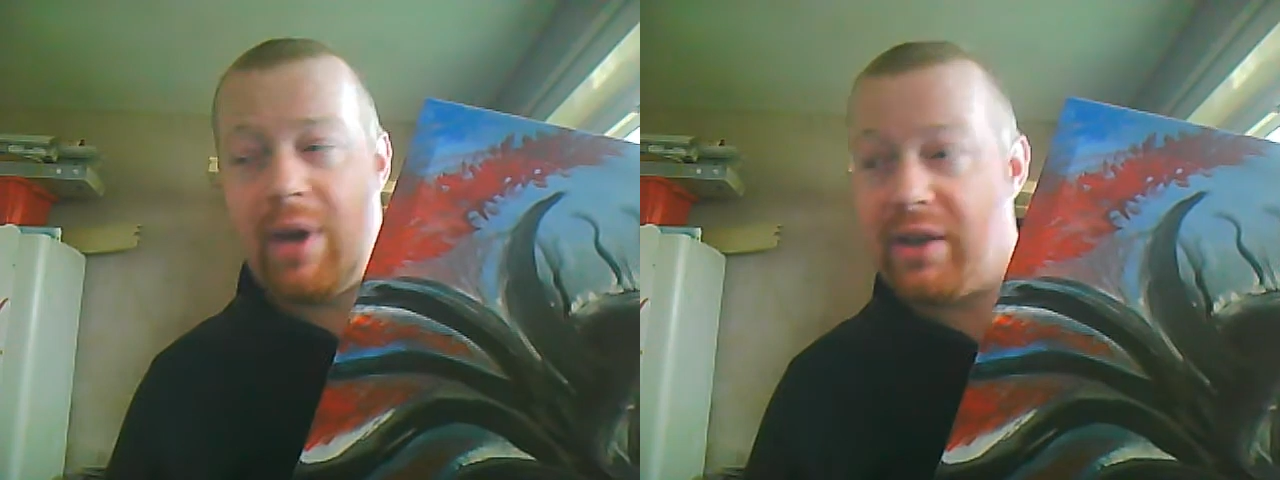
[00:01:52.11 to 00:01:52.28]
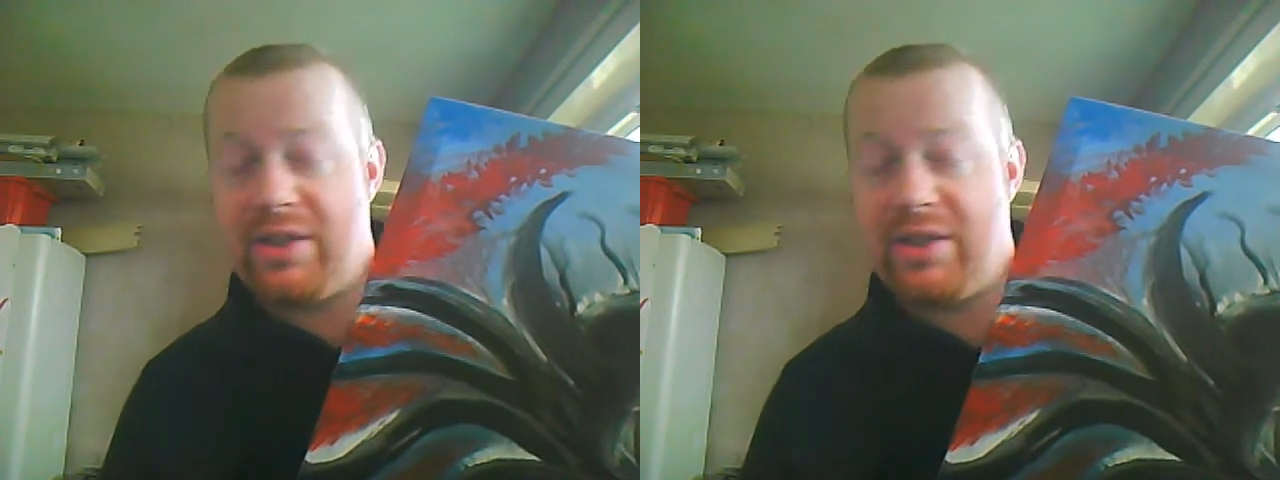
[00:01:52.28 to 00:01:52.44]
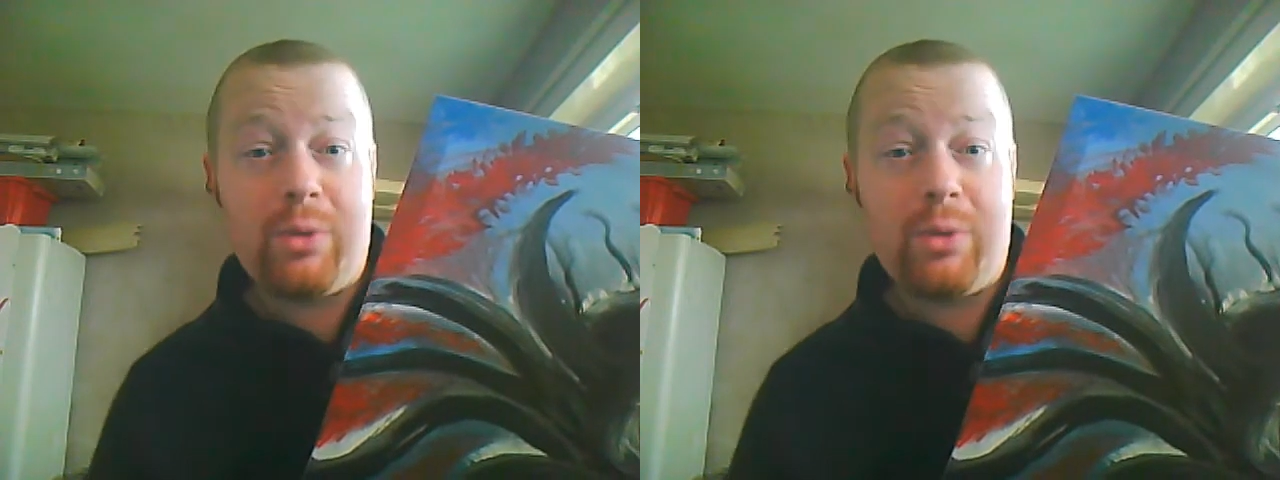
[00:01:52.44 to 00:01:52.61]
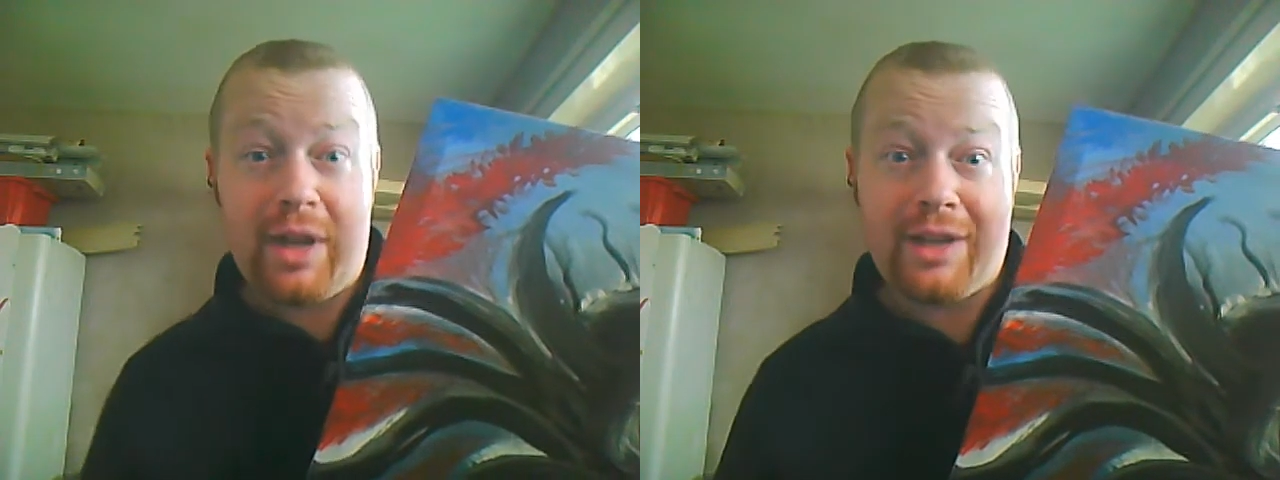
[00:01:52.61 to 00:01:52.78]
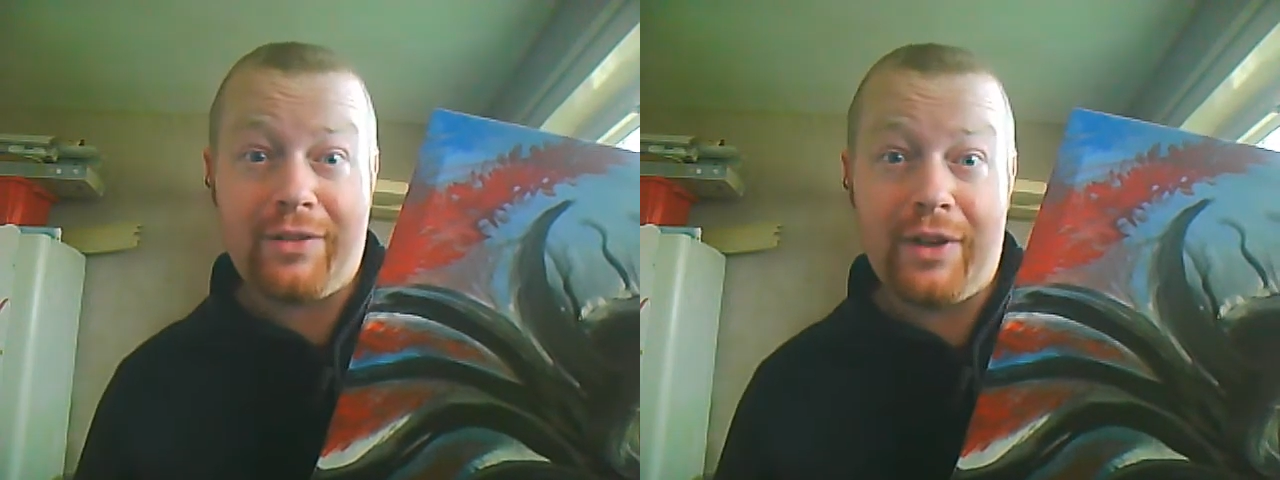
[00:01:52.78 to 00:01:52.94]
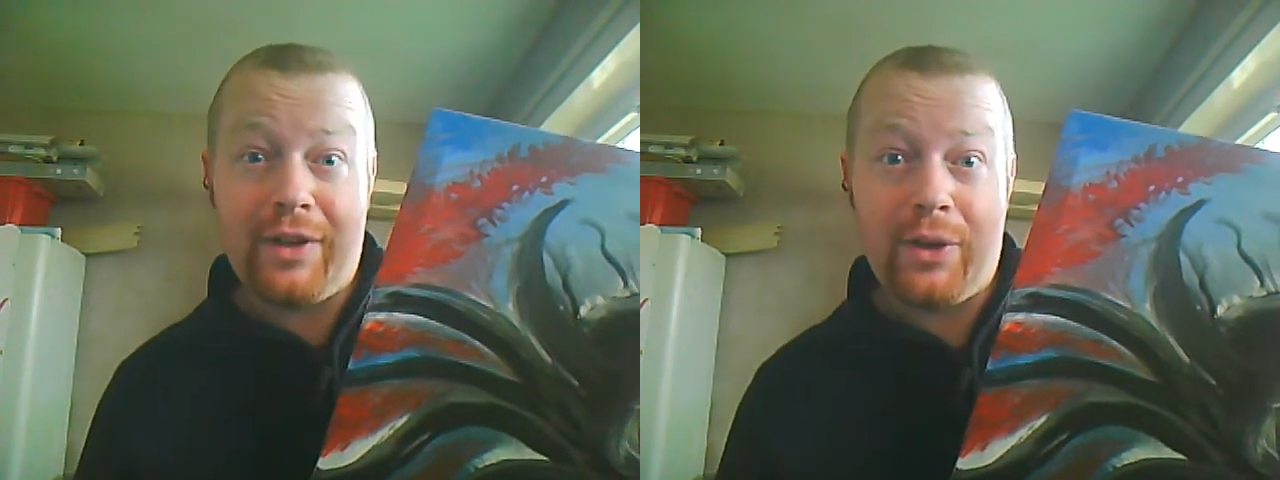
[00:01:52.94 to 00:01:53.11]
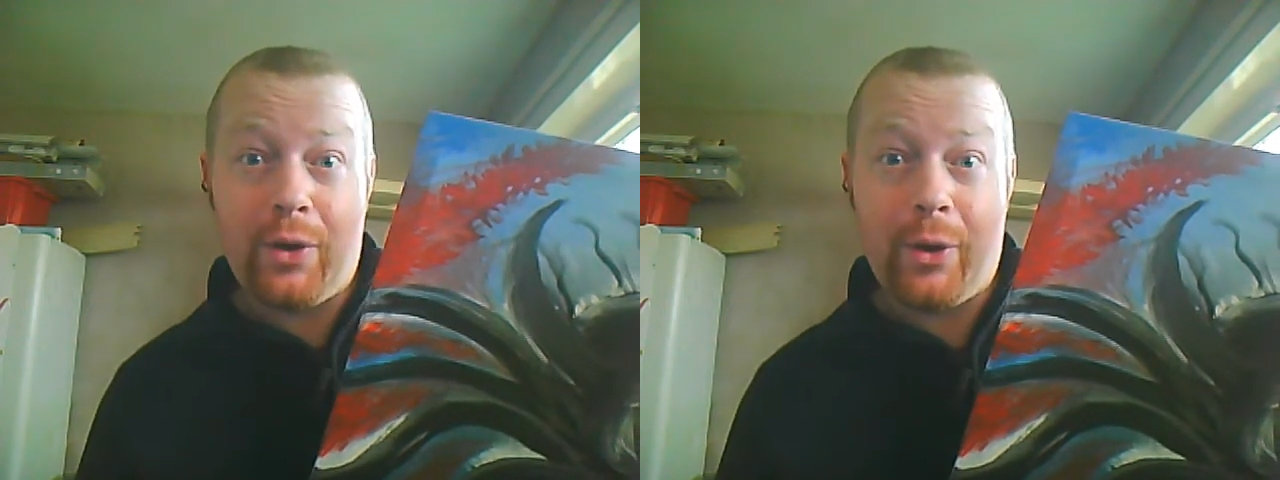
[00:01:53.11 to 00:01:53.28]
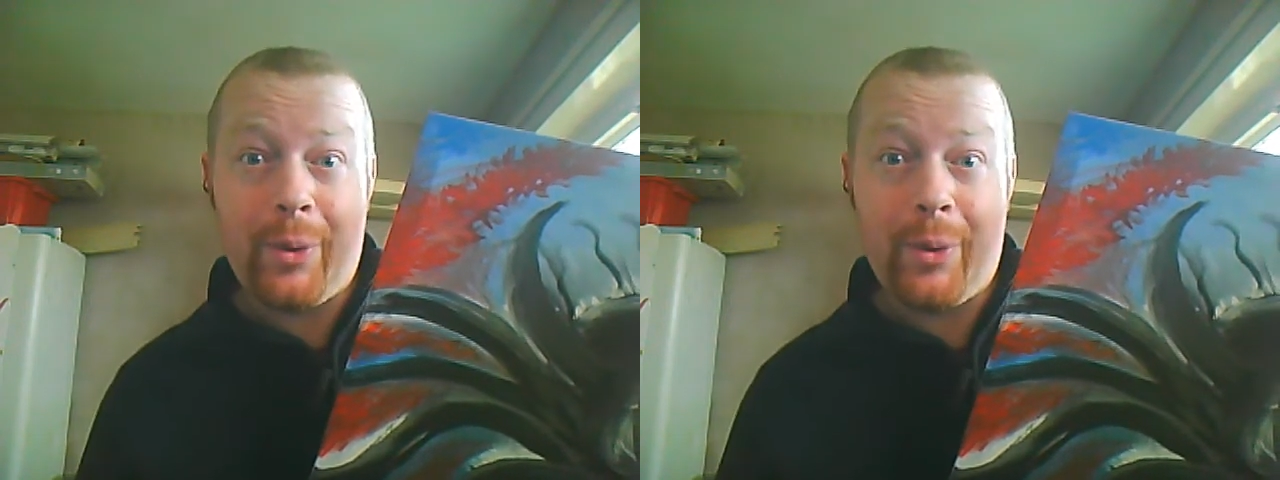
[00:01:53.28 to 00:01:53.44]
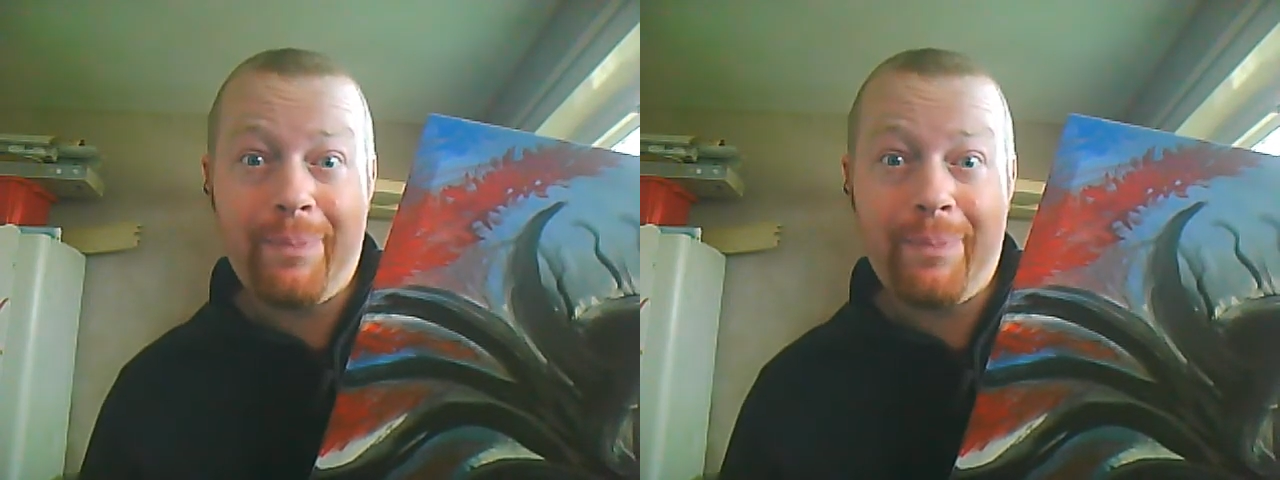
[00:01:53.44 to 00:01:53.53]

I'll see you in the next video.